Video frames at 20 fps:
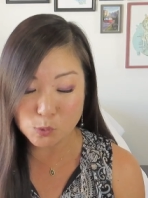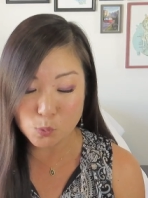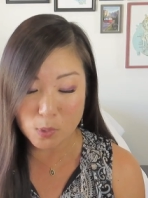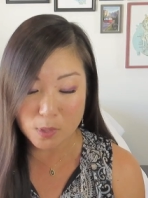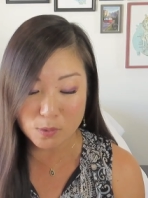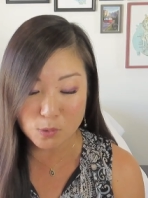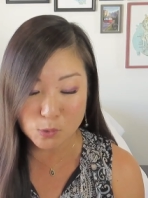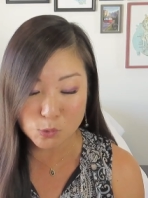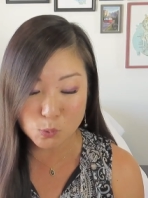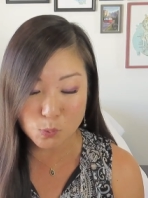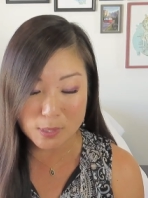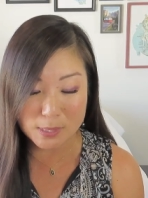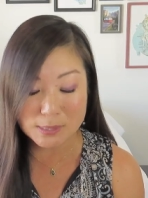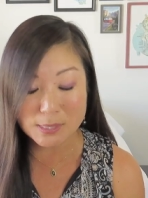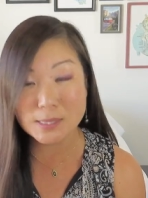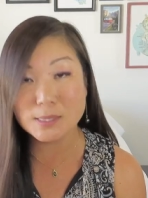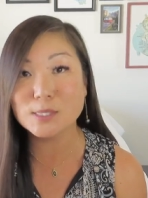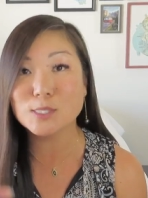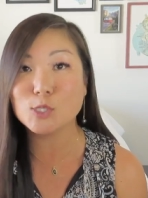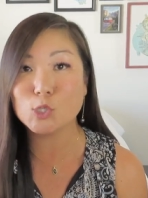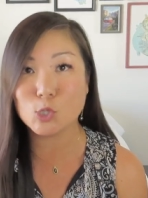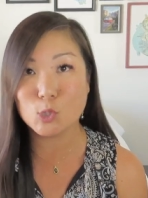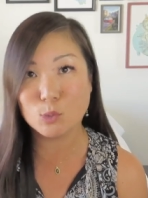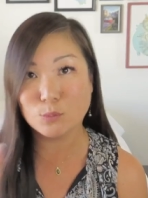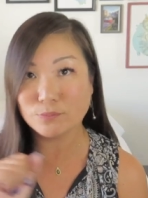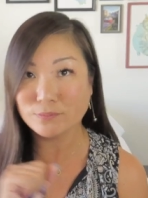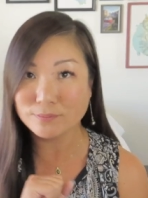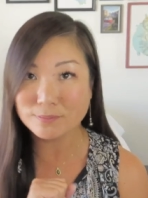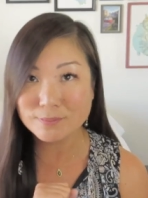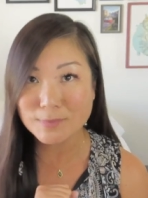It's one of those reasons
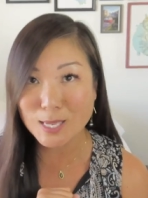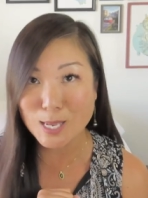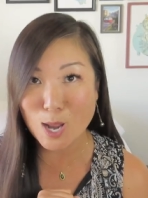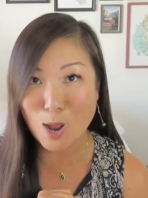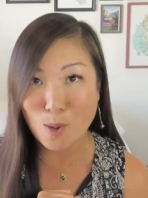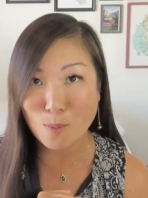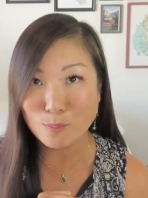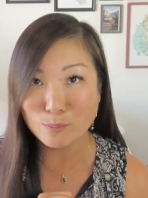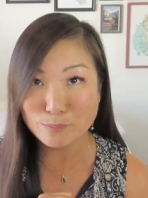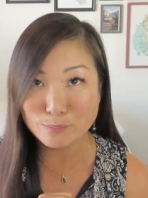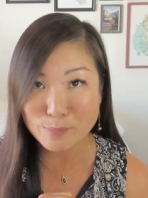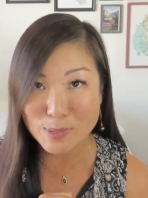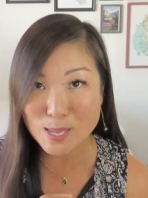to, you know,